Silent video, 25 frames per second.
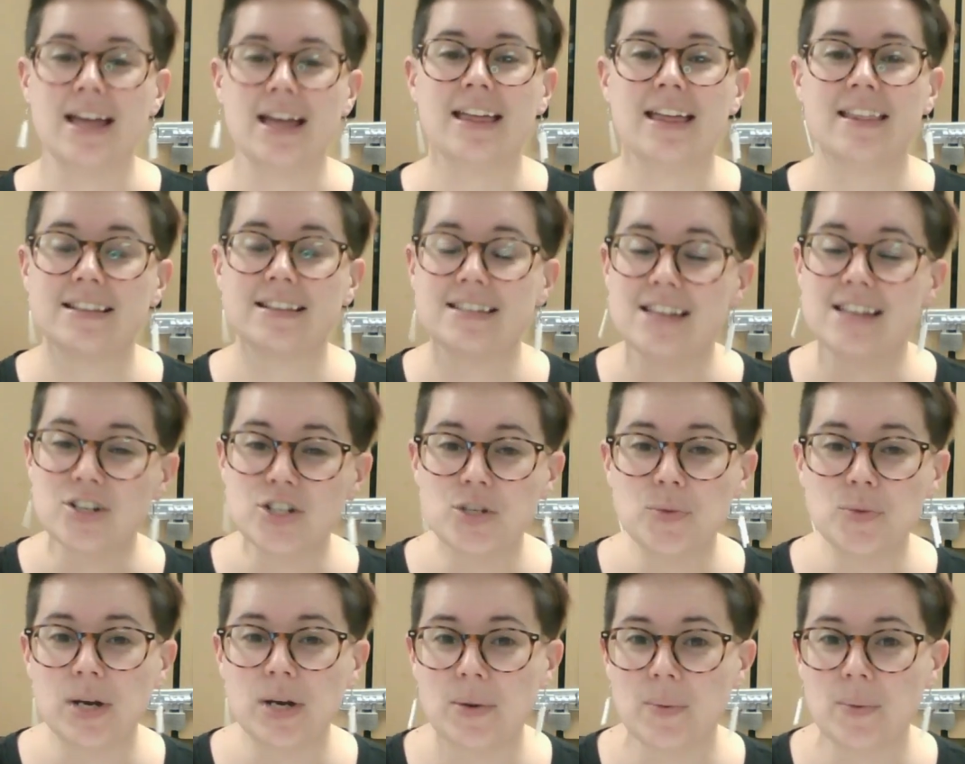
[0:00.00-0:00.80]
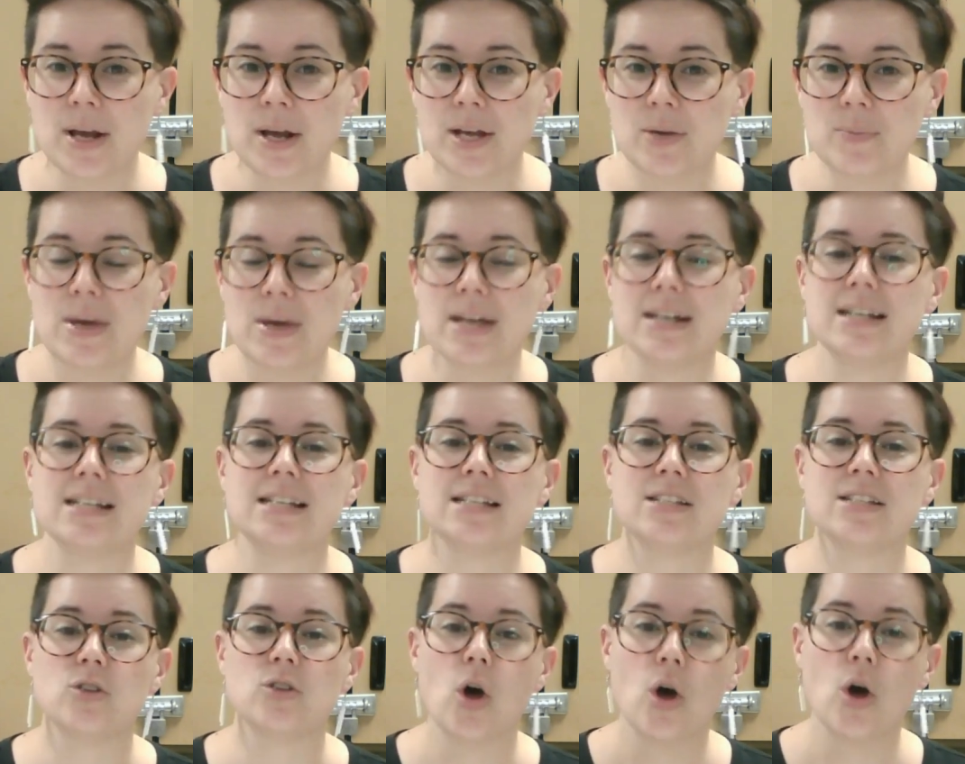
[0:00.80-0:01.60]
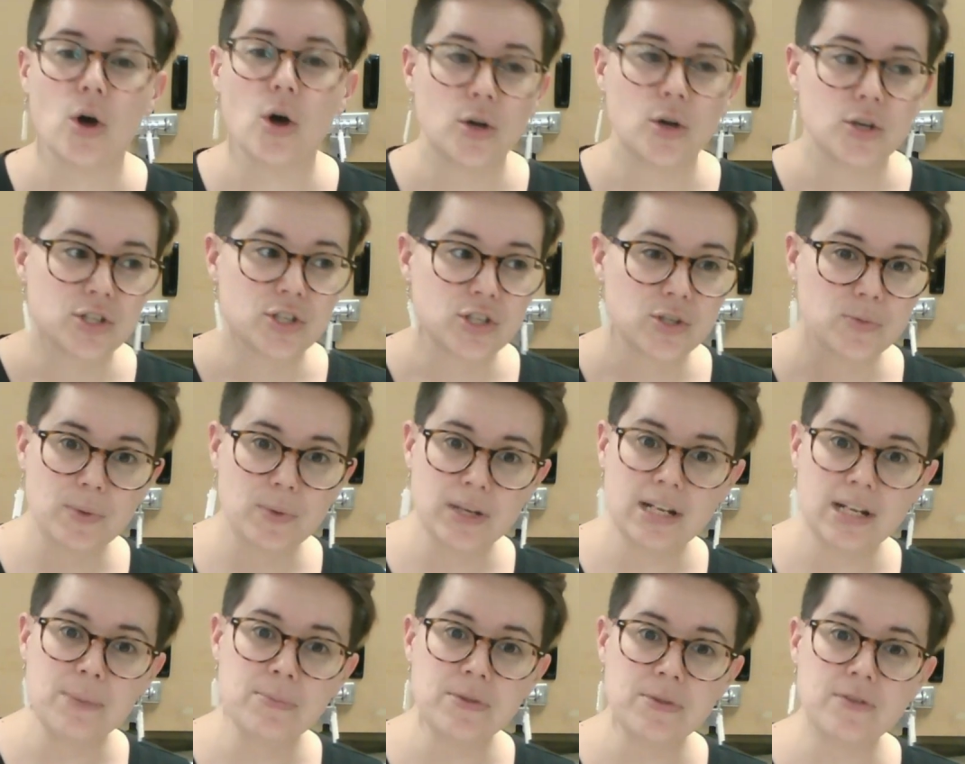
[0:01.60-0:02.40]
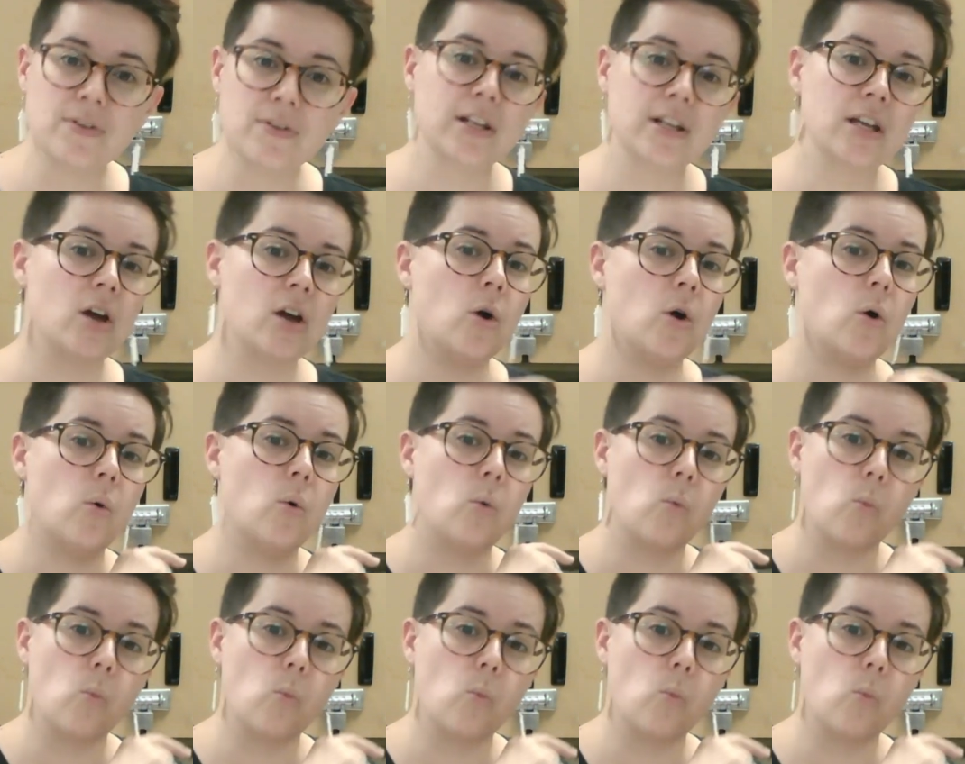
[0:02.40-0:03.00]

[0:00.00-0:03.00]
That's actually what I recommend, is speed up the video,